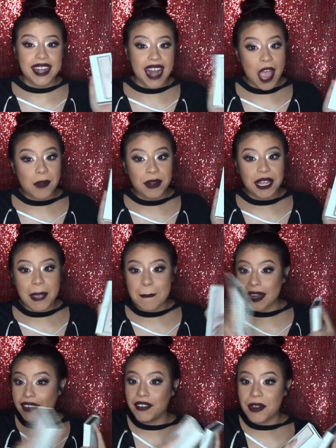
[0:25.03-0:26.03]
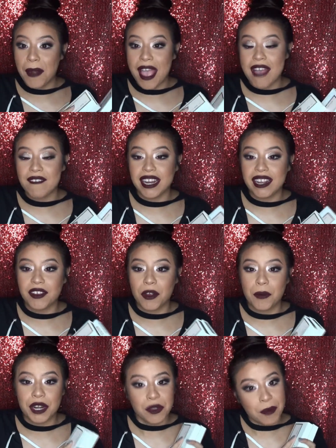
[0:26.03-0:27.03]
Not really, but if you don't have any,
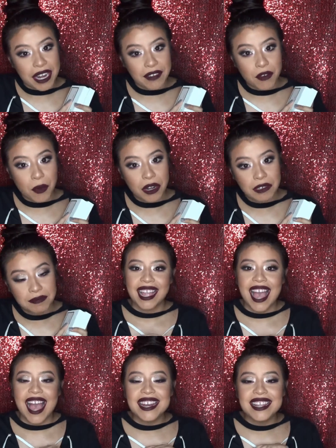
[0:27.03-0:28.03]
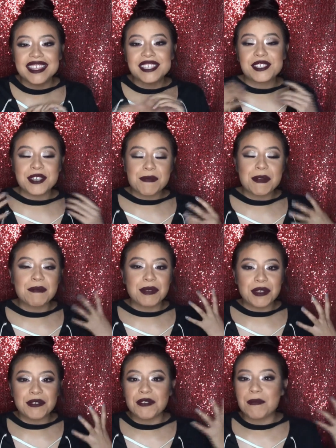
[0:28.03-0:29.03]
girl, what are you waiting for? I did this super
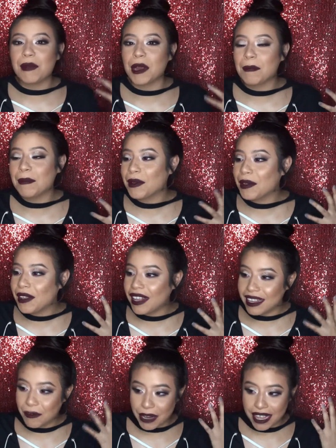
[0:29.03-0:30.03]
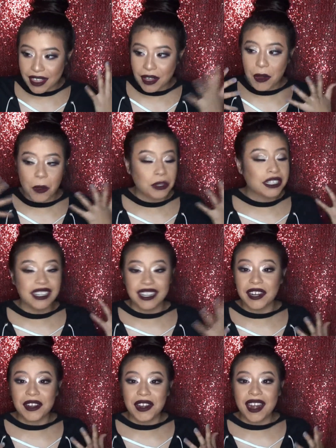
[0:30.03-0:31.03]
beautiful purple with gold
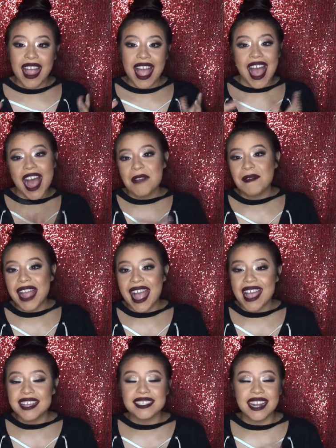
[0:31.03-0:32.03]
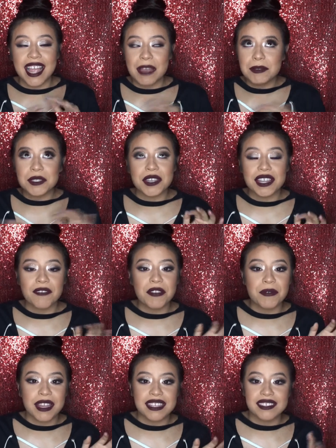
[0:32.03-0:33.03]
glitter on my eyes, and I absolutely love
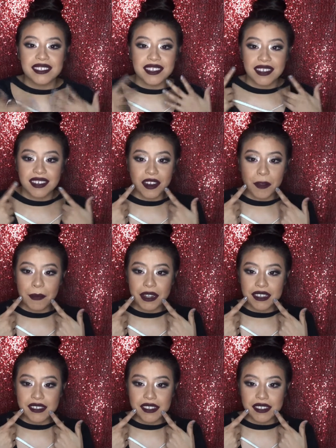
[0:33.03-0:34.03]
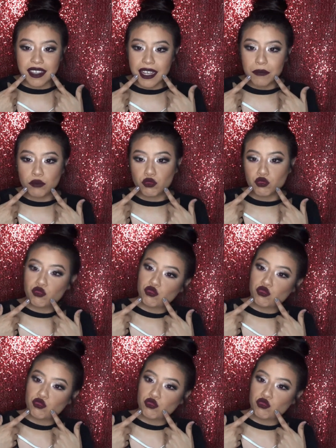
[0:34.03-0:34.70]
the way this looked, girl, plus this lip.